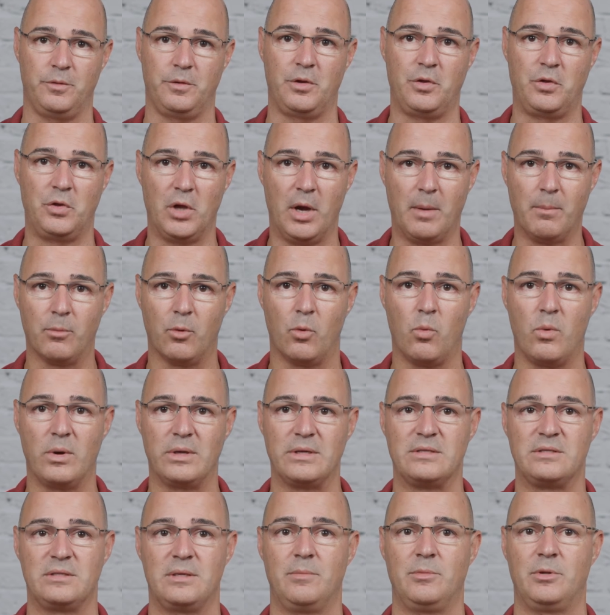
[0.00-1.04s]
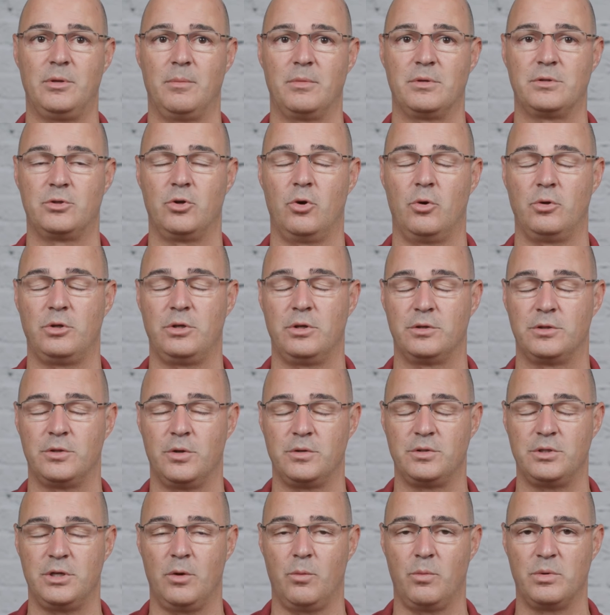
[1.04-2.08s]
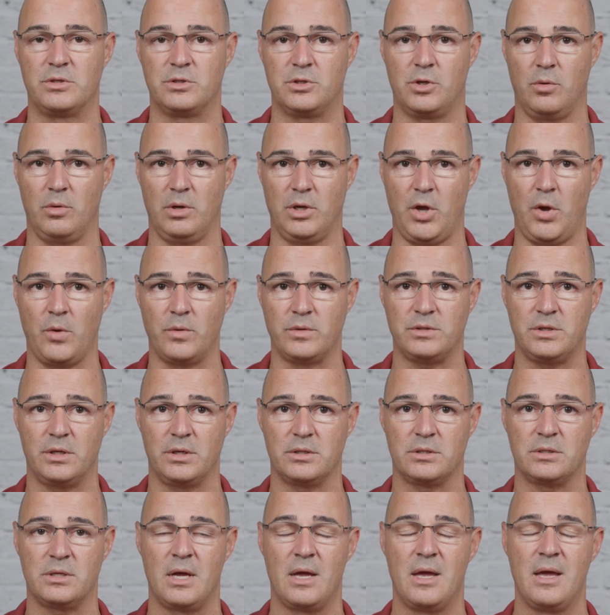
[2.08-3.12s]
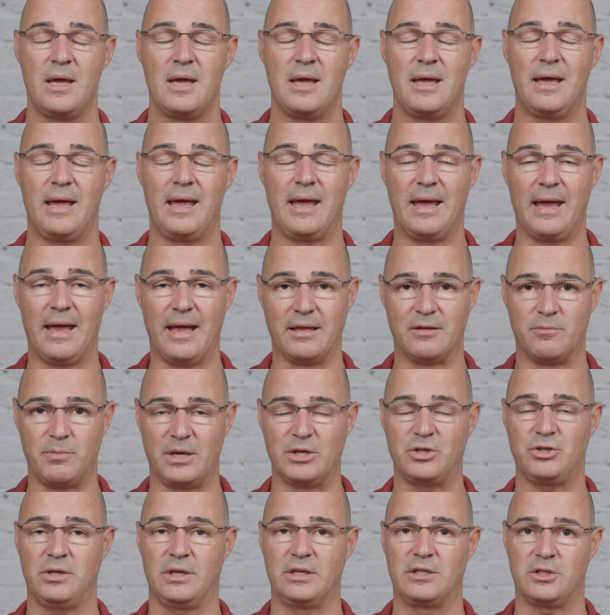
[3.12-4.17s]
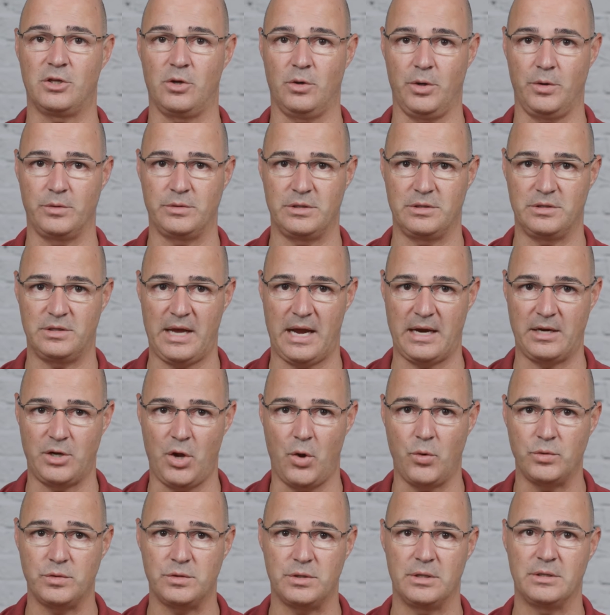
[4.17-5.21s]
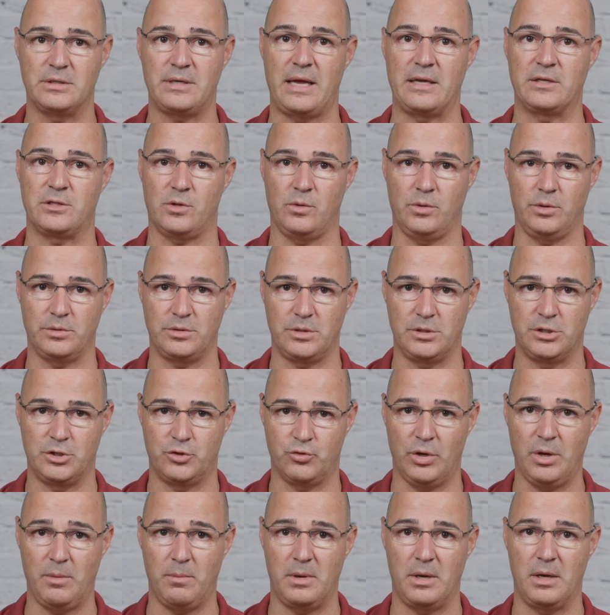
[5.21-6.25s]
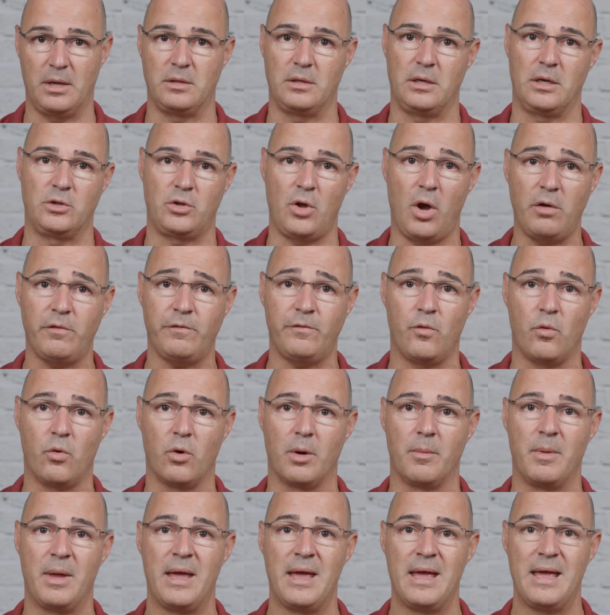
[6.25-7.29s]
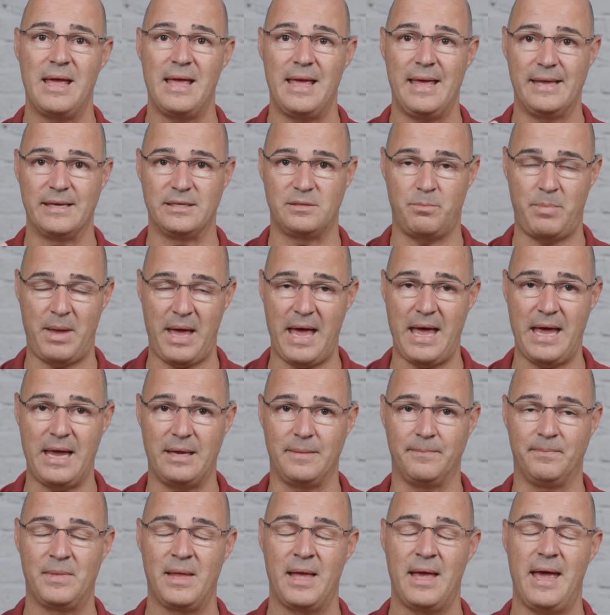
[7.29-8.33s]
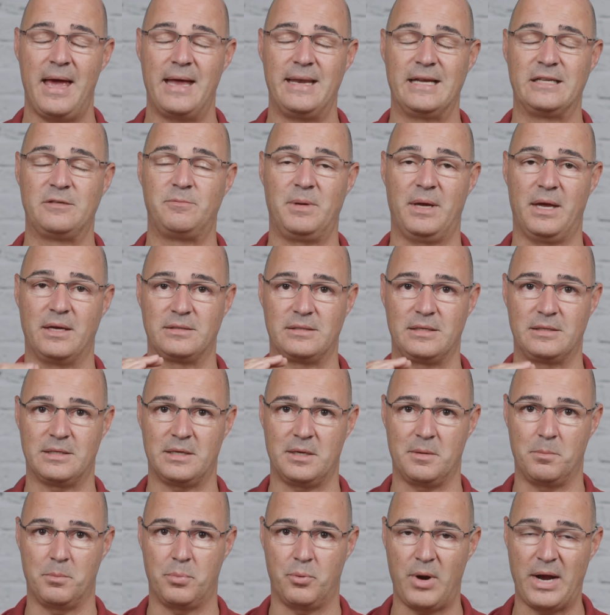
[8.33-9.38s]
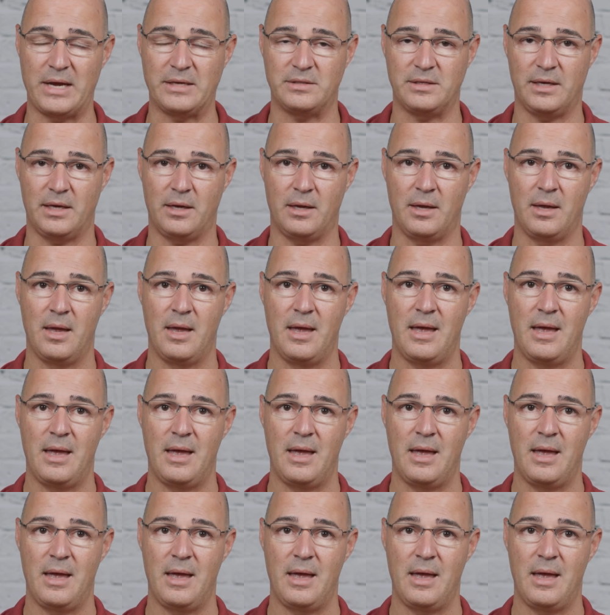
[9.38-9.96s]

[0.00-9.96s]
The number one symptom associated with scoliosis and especially scoliosis diagnosis and scoliosis treatment in the adult form is pain. And that's because it's compressing.